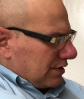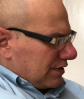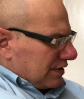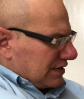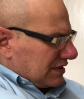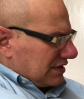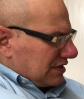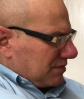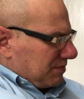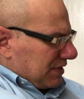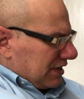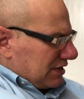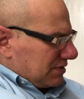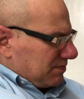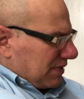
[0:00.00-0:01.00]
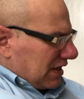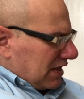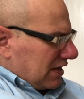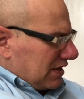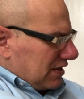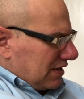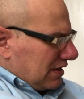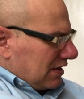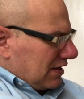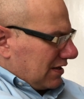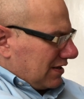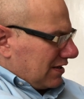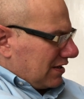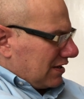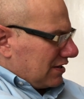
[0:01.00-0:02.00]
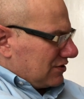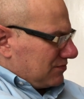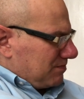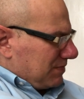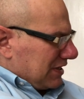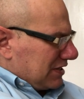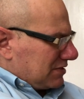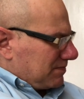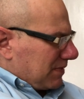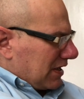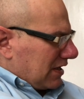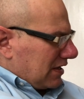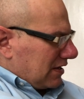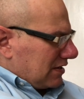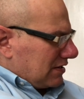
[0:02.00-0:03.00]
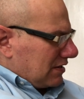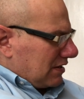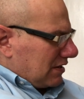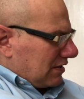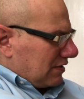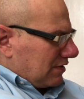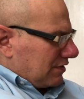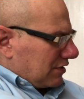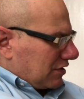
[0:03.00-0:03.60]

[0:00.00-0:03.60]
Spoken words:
This is the piece by The